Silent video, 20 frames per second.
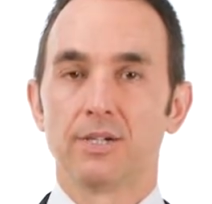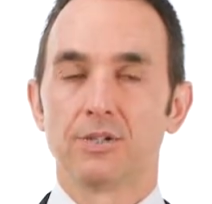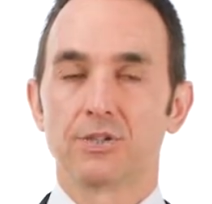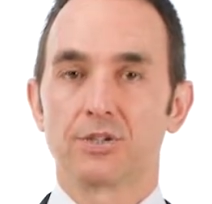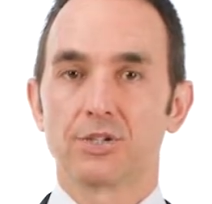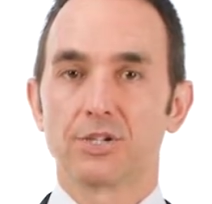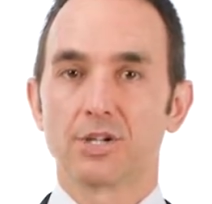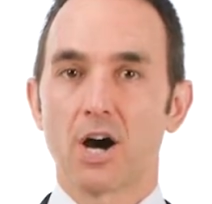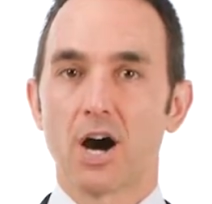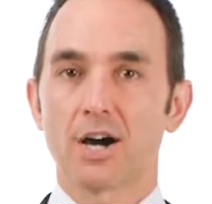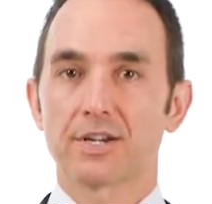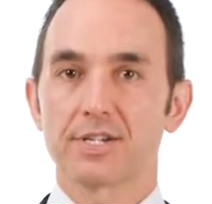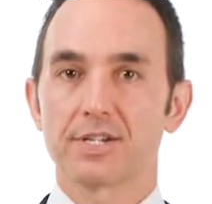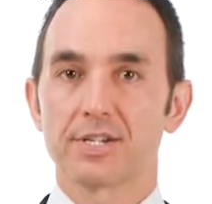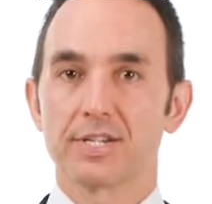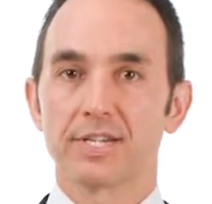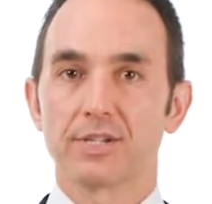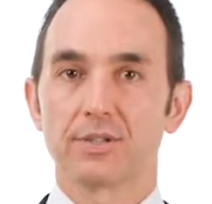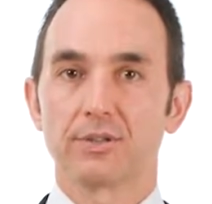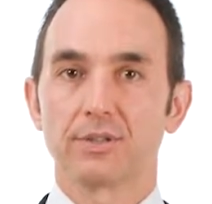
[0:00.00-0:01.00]
to guide a
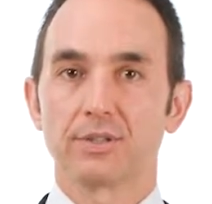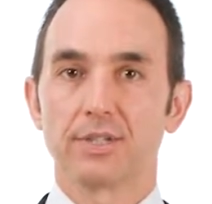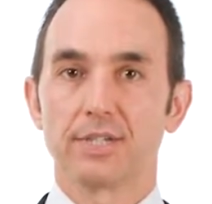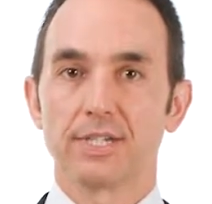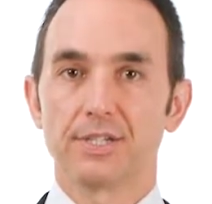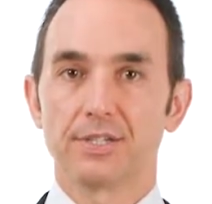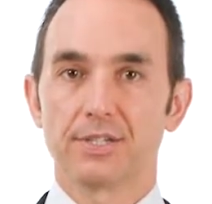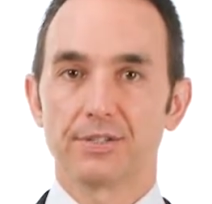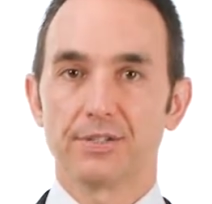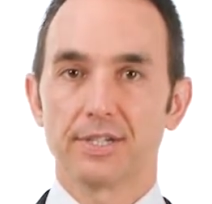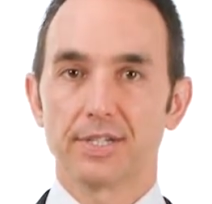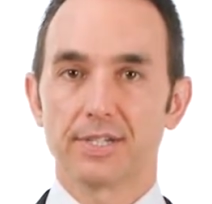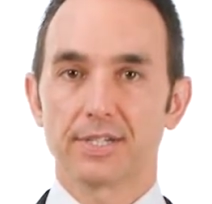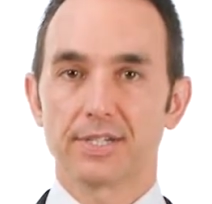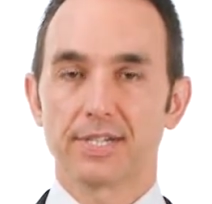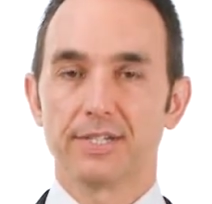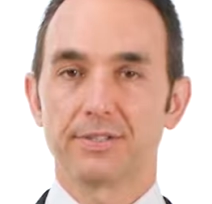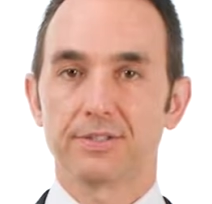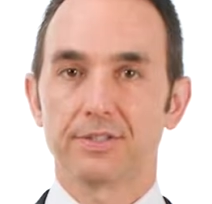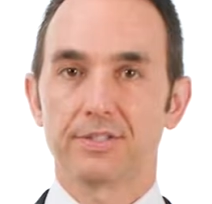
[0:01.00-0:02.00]
needle into the
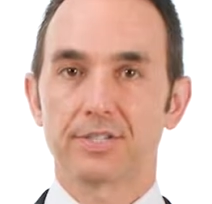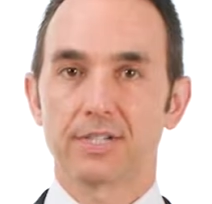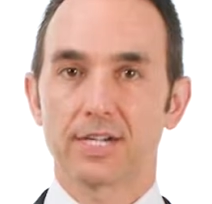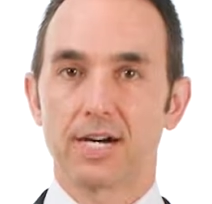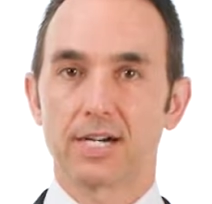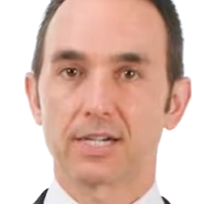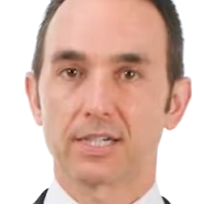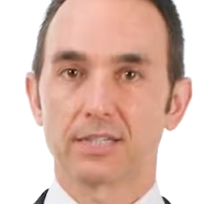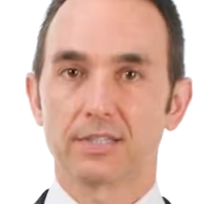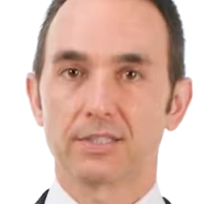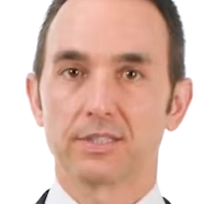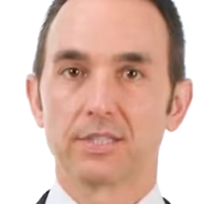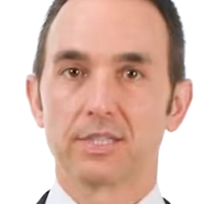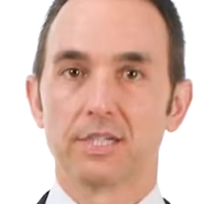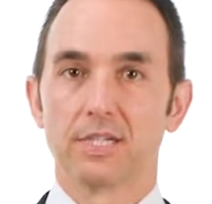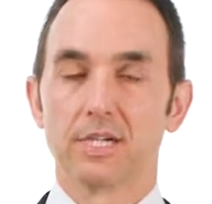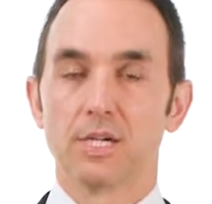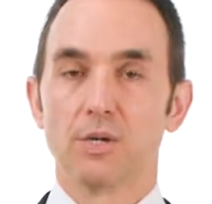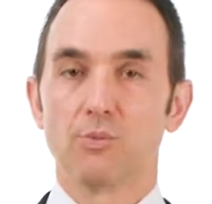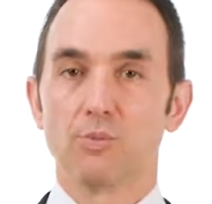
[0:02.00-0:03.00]
intended target
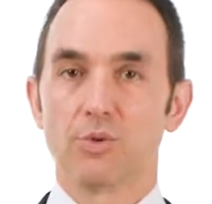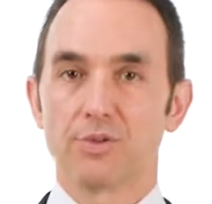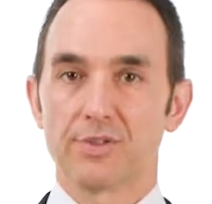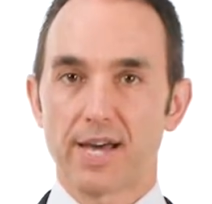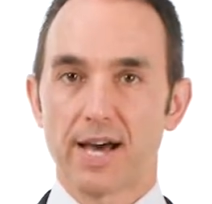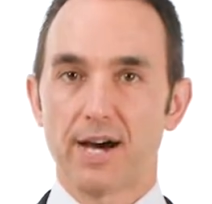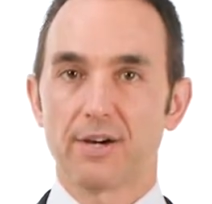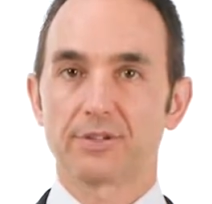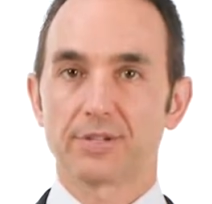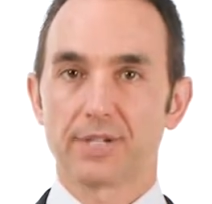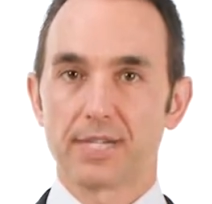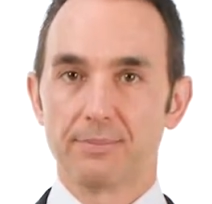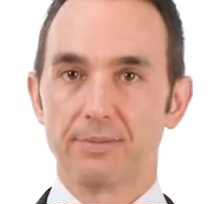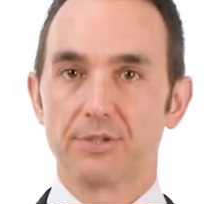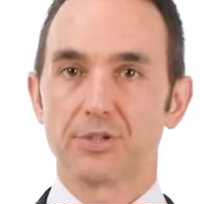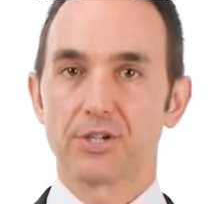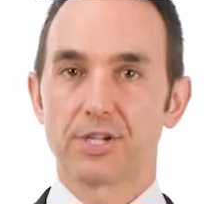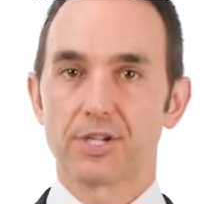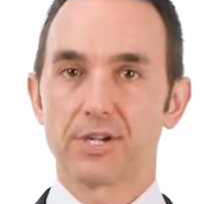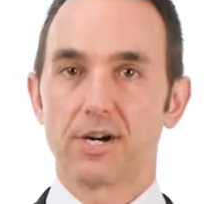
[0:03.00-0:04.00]
without
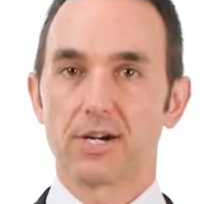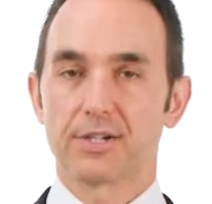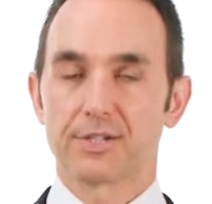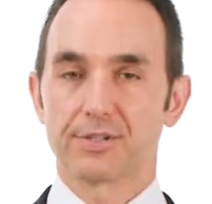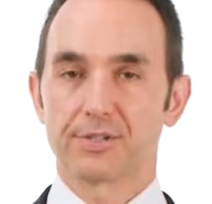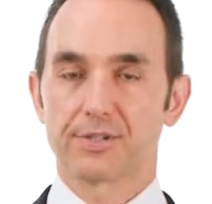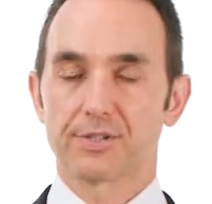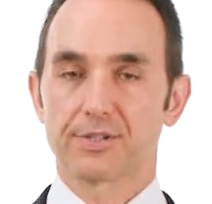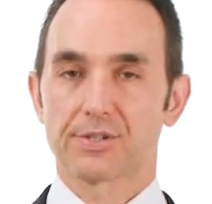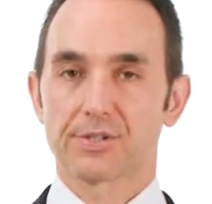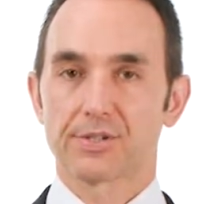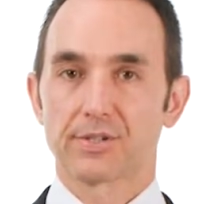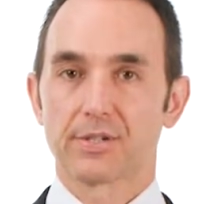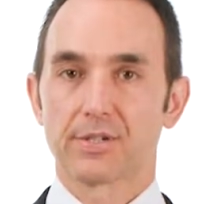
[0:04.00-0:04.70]
imaging guidance.